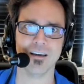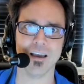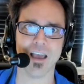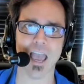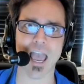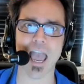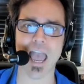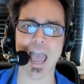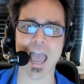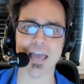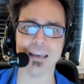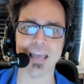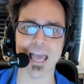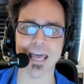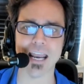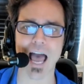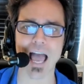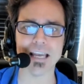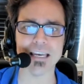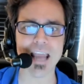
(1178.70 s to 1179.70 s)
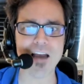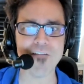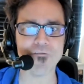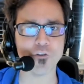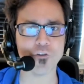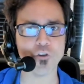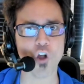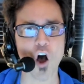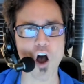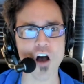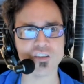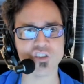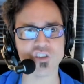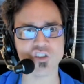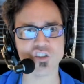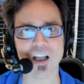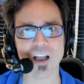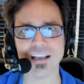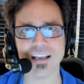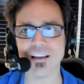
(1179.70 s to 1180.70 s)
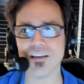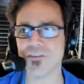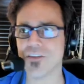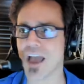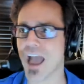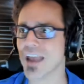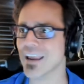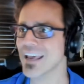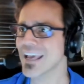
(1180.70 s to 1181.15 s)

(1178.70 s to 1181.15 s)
And, and I never lost sight of that.